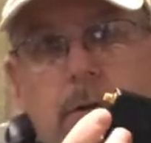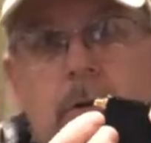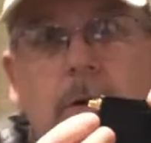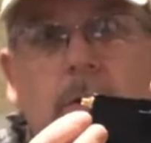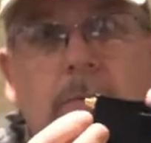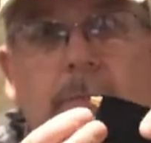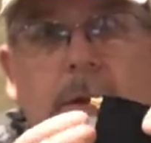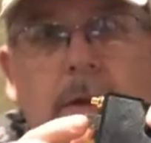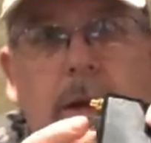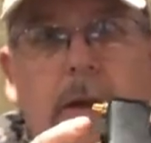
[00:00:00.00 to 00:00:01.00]

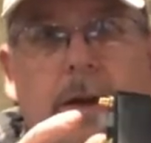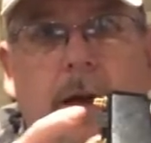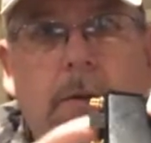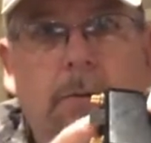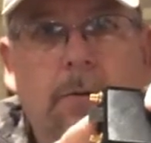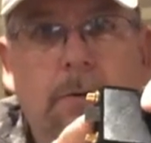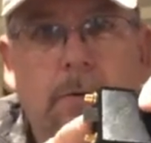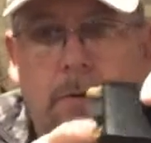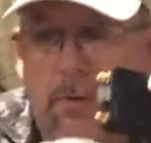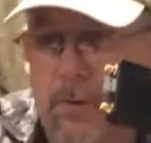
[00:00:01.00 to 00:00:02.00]
USB data cable
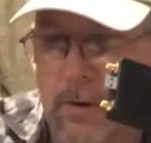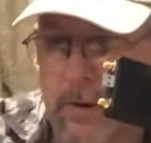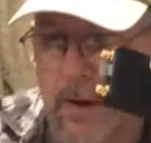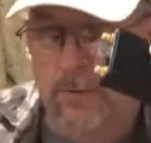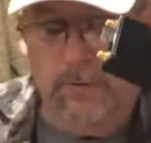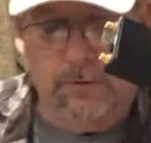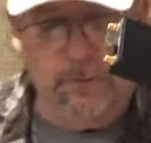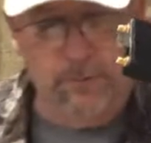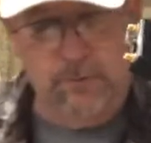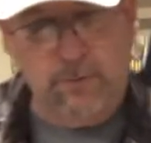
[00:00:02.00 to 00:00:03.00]
going down
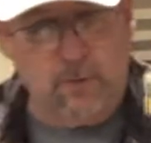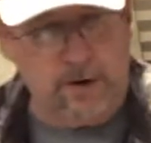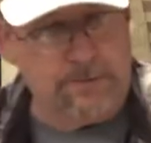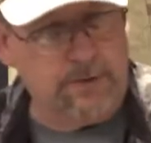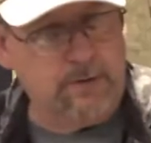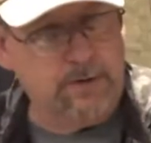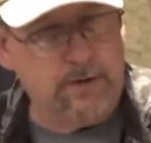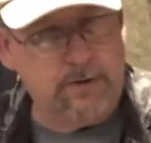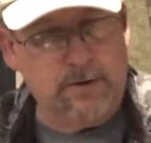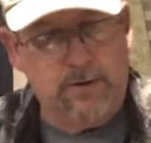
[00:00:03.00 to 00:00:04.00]
to the Wi-Fi
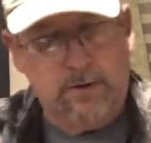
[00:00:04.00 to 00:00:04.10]
router.